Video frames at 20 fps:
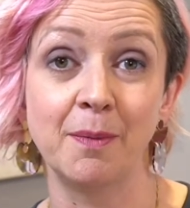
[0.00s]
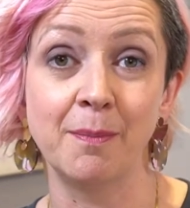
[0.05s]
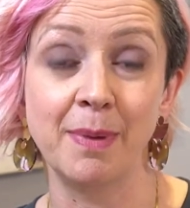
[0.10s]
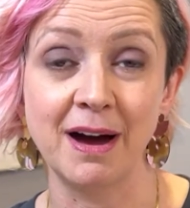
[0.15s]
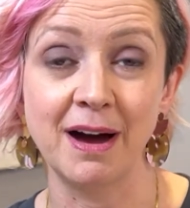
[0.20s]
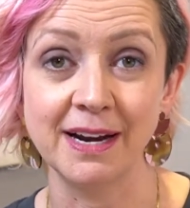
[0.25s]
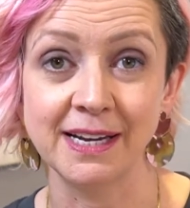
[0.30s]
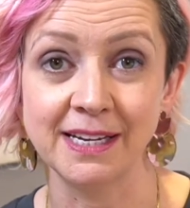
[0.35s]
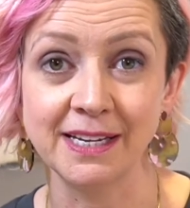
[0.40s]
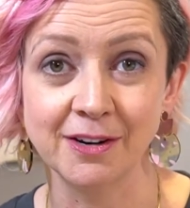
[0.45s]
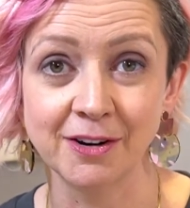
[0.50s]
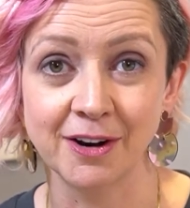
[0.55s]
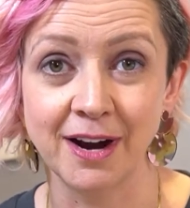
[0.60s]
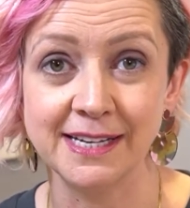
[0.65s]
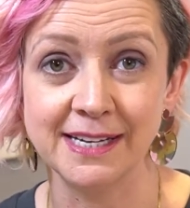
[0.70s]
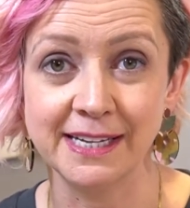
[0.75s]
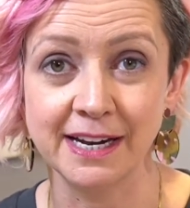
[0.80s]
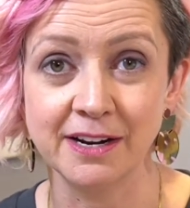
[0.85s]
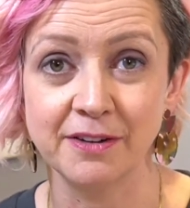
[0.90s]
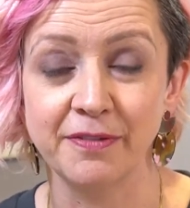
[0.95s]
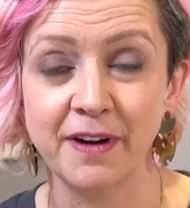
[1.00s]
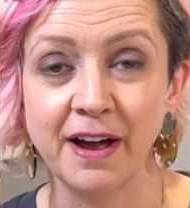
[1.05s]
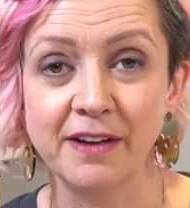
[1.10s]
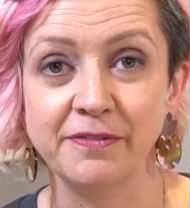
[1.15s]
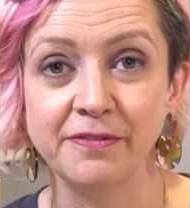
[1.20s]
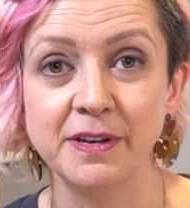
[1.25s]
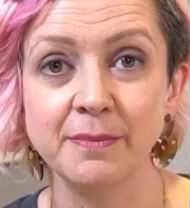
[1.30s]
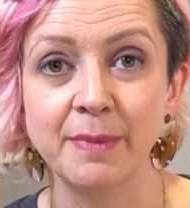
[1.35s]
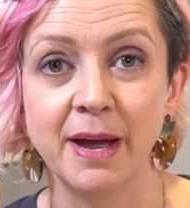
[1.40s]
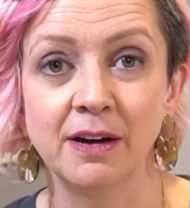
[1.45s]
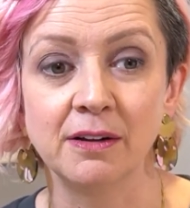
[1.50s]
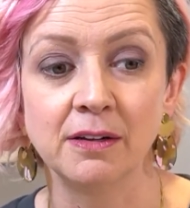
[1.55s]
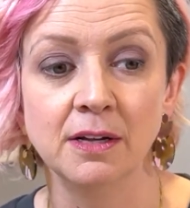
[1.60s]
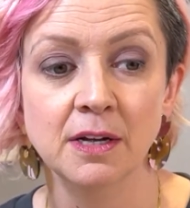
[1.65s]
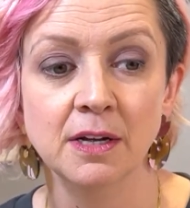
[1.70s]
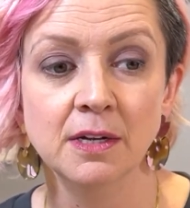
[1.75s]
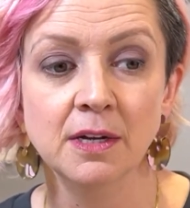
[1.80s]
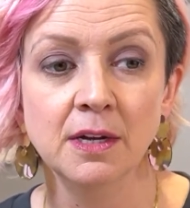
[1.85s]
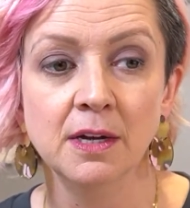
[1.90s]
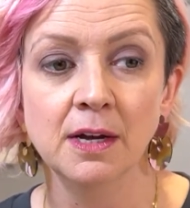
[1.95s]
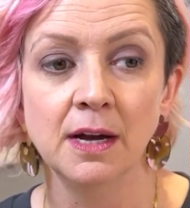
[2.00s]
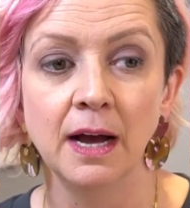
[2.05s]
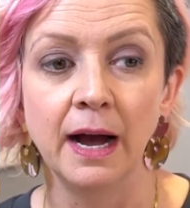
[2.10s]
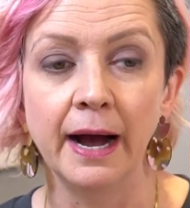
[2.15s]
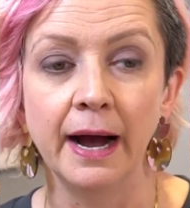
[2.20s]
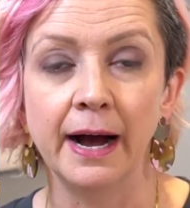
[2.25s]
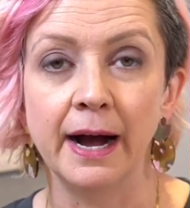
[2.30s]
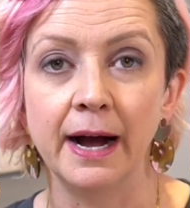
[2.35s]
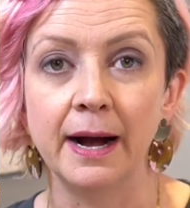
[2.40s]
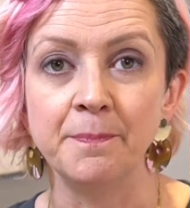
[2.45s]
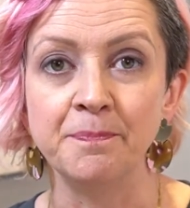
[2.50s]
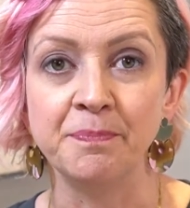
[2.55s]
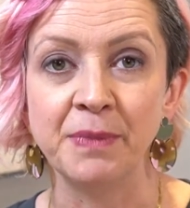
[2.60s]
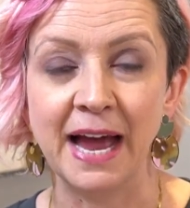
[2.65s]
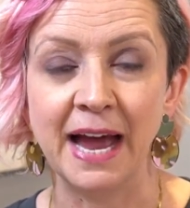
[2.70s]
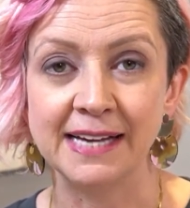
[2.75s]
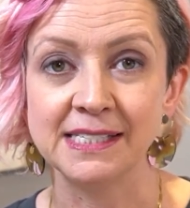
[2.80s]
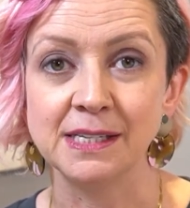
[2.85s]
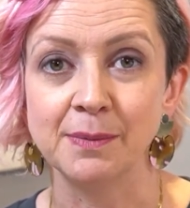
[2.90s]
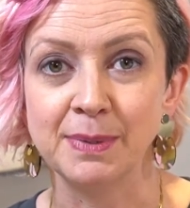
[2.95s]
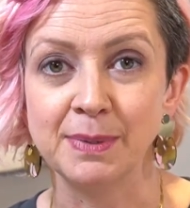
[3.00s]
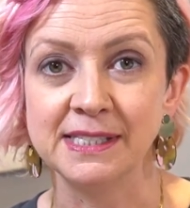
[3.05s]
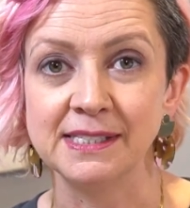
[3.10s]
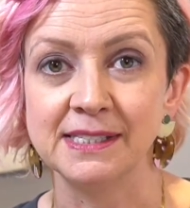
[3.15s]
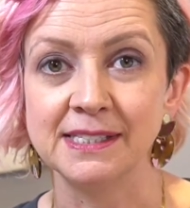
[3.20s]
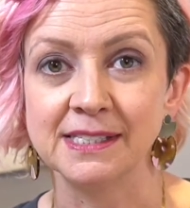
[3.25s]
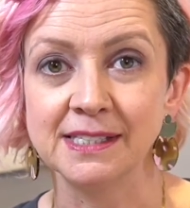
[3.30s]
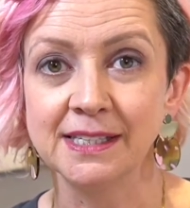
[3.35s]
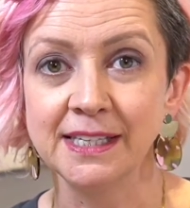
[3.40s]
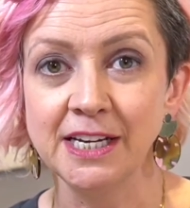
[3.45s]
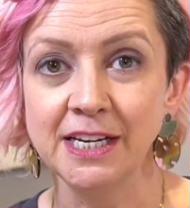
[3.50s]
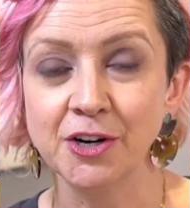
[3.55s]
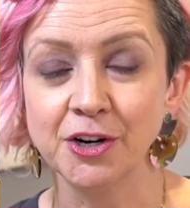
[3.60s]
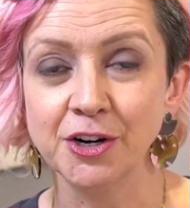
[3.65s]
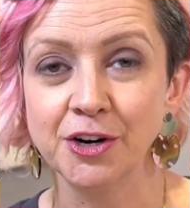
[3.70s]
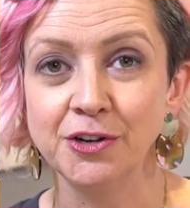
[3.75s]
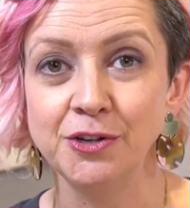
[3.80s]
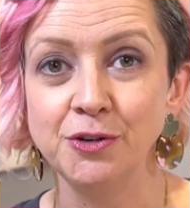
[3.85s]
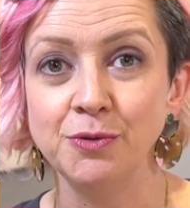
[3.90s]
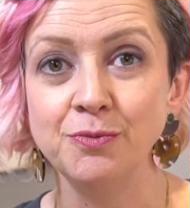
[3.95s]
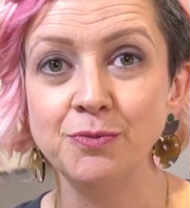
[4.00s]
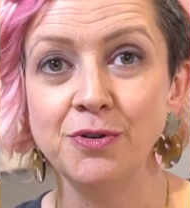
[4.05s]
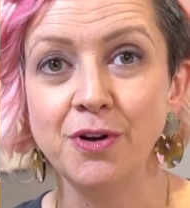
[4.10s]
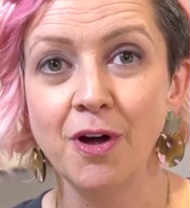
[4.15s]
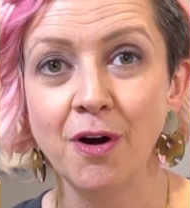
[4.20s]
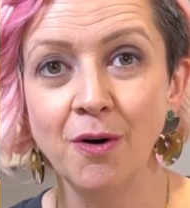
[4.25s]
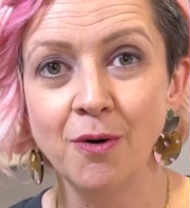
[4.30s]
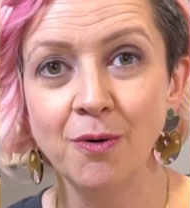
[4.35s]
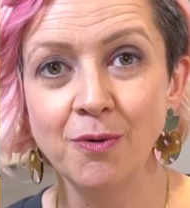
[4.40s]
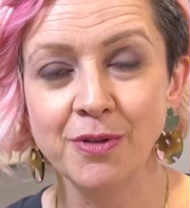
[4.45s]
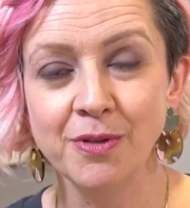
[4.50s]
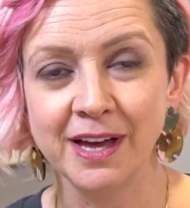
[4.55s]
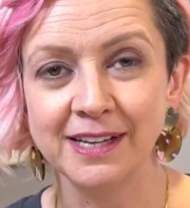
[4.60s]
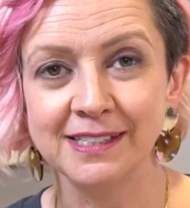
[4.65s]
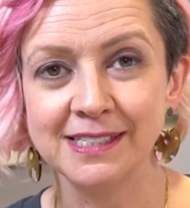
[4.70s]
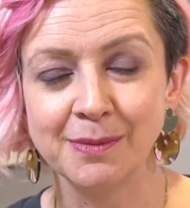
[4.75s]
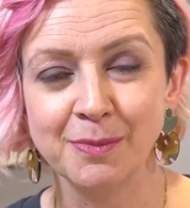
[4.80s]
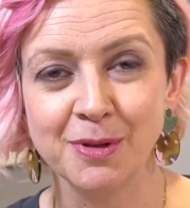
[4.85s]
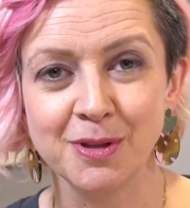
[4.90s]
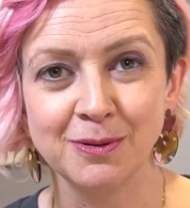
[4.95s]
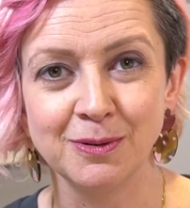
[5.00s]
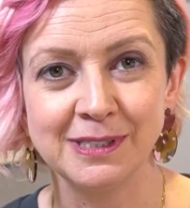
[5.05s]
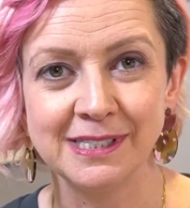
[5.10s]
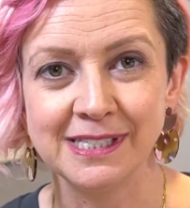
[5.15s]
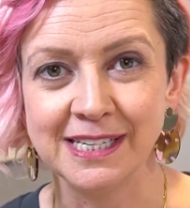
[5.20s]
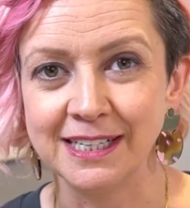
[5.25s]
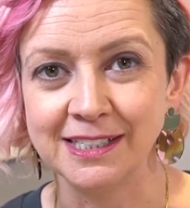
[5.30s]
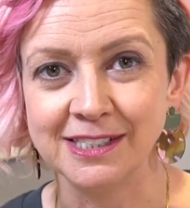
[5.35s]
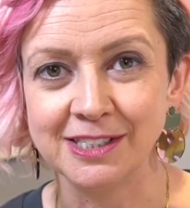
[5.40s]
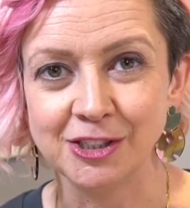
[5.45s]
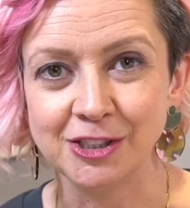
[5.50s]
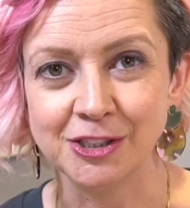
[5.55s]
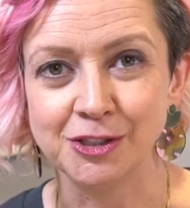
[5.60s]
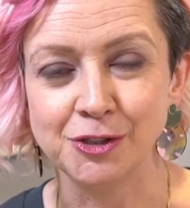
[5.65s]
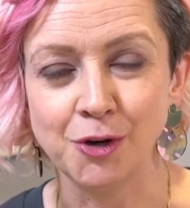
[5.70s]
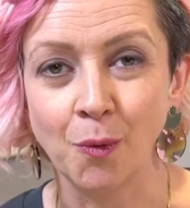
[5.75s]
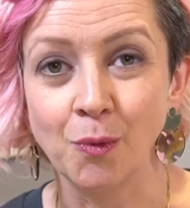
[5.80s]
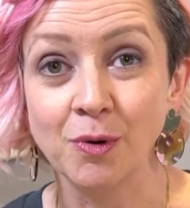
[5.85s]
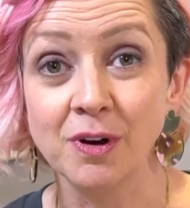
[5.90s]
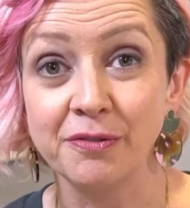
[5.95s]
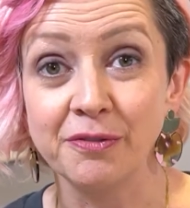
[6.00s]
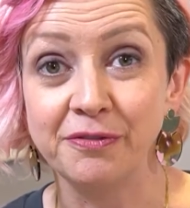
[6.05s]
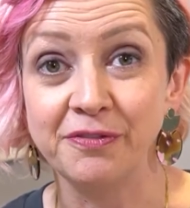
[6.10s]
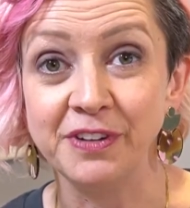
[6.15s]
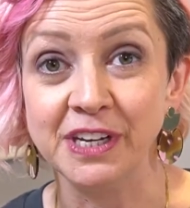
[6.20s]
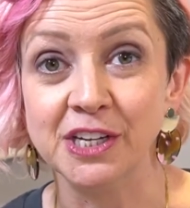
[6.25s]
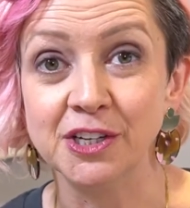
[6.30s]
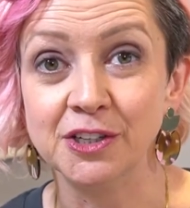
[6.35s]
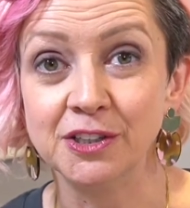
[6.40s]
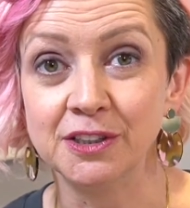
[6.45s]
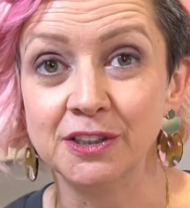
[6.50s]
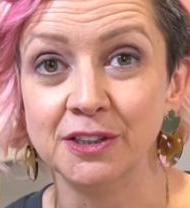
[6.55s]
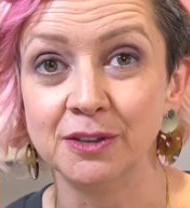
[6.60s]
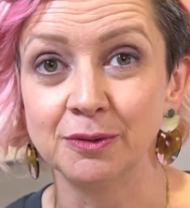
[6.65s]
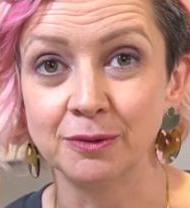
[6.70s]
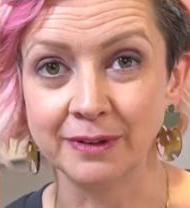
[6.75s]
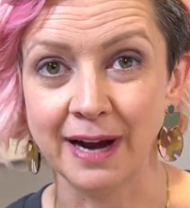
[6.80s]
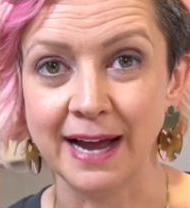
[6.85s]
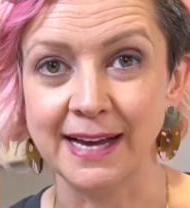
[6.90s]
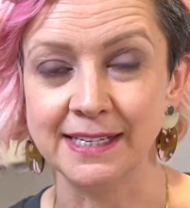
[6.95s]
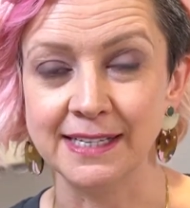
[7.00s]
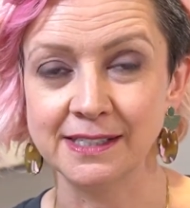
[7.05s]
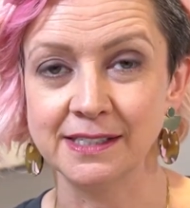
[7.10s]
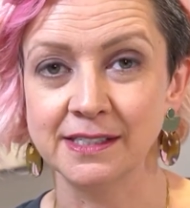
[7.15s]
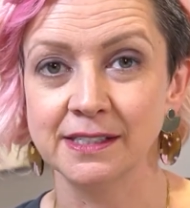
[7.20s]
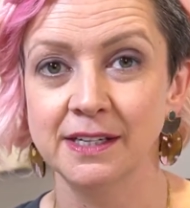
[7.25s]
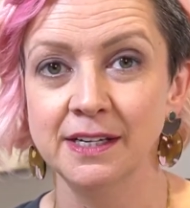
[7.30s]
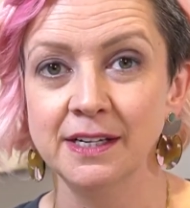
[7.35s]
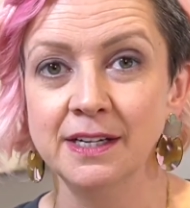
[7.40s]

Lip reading: body or identify female, as a business leader, you know that some of those things just don't feel right.